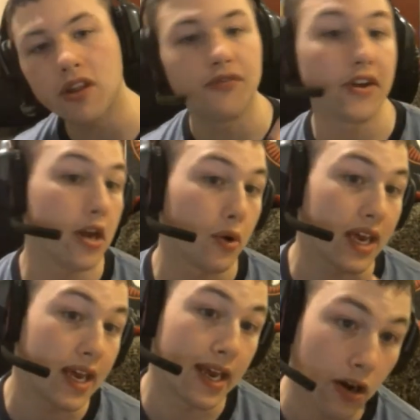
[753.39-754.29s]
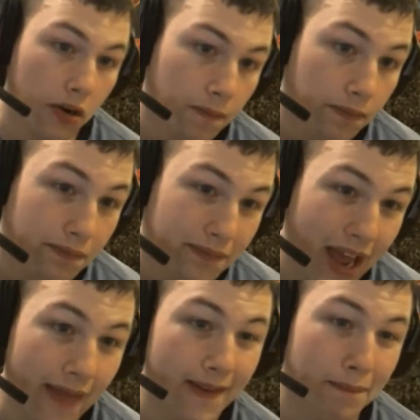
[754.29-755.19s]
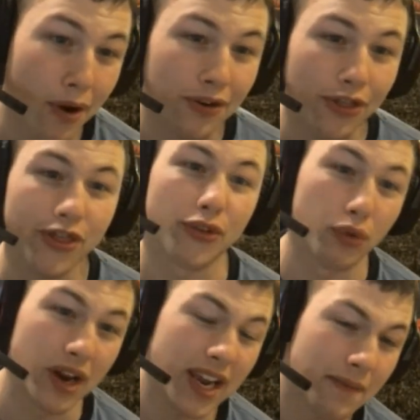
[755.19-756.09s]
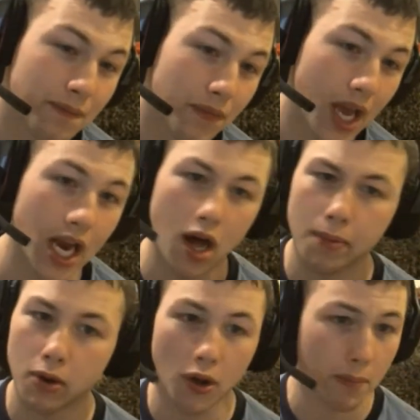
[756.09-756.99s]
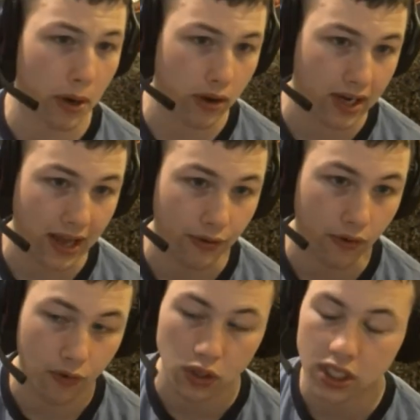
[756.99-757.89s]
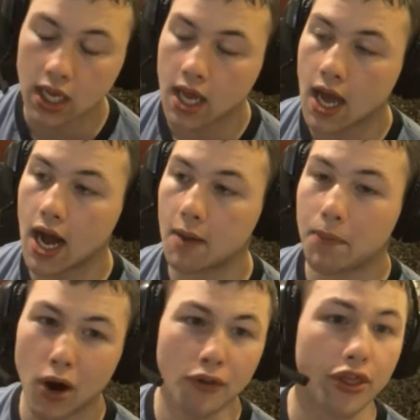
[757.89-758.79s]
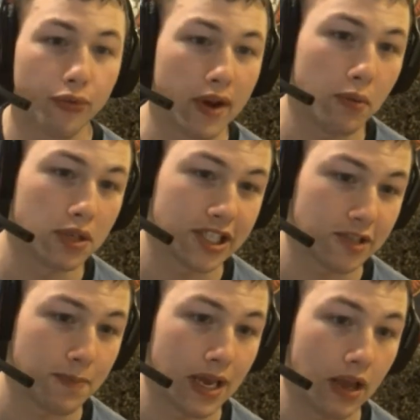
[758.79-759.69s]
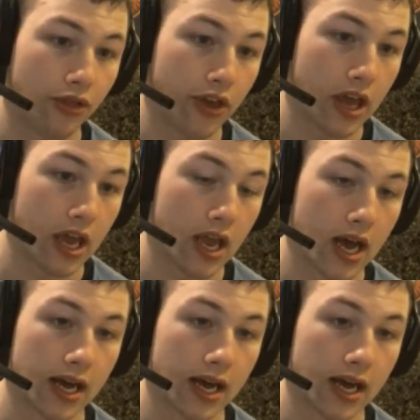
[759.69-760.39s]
this video here, and then part 3, and I'll upload all the parts together, of course. Part 3 will just be the